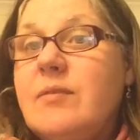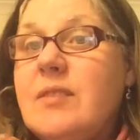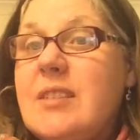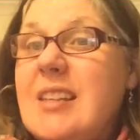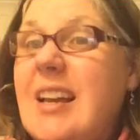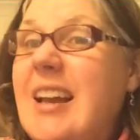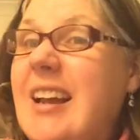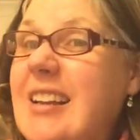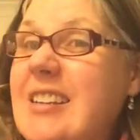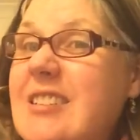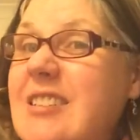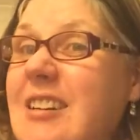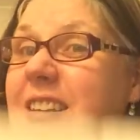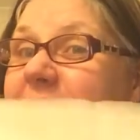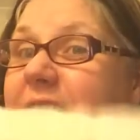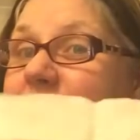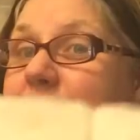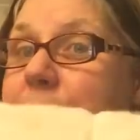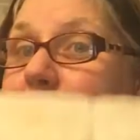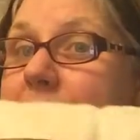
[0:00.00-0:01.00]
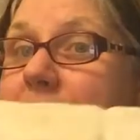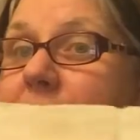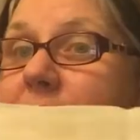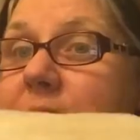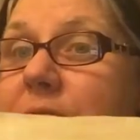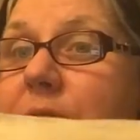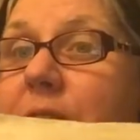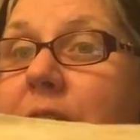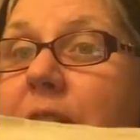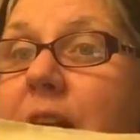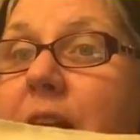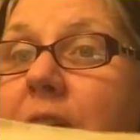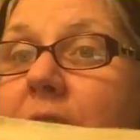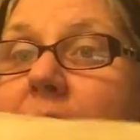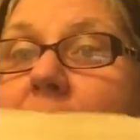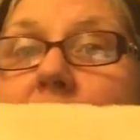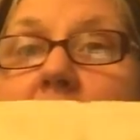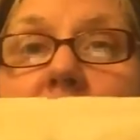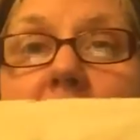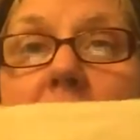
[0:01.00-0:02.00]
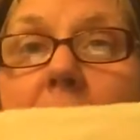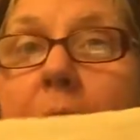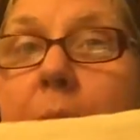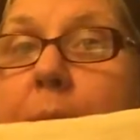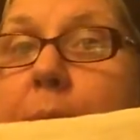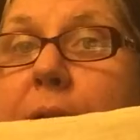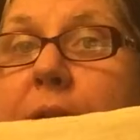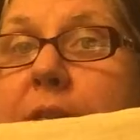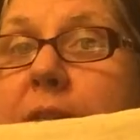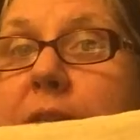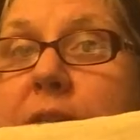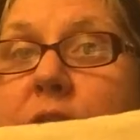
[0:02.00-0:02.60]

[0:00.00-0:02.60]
It's a hand-dyed piece of swigart because